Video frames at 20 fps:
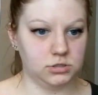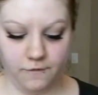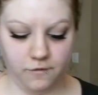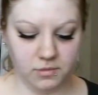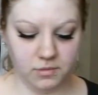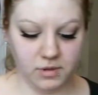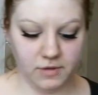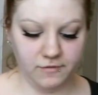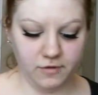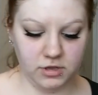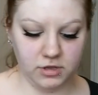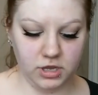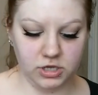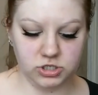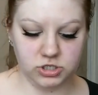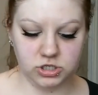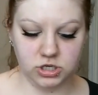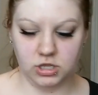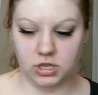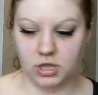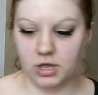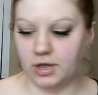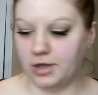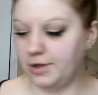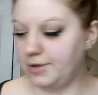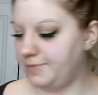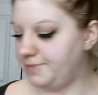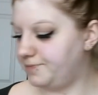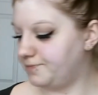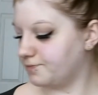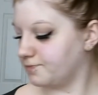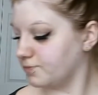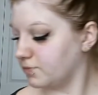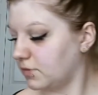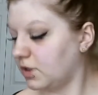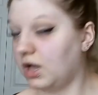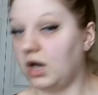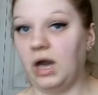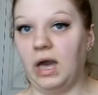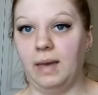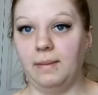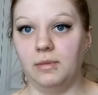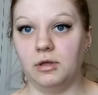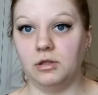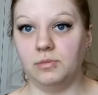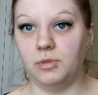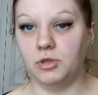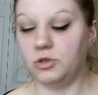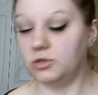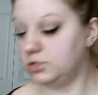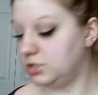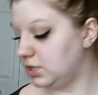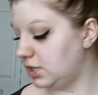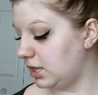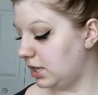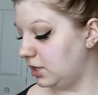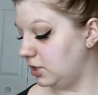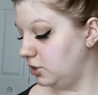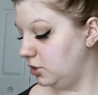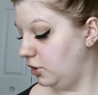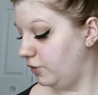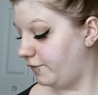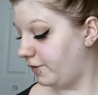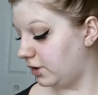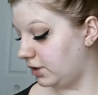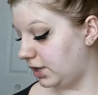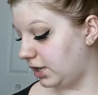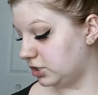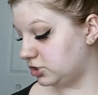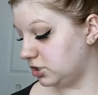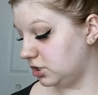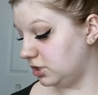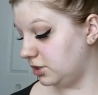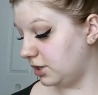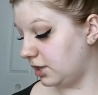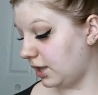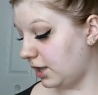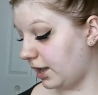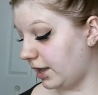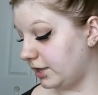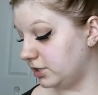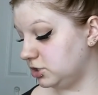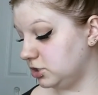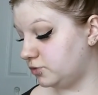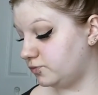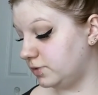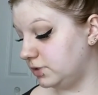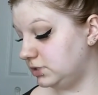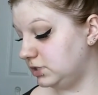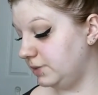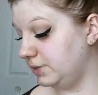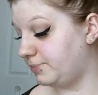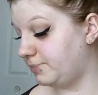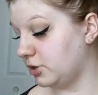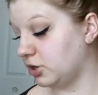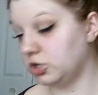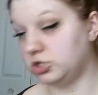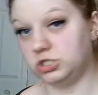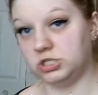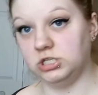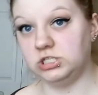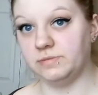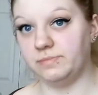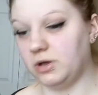For my foundation, I'm going to be using a new foundation that I just recently purchased.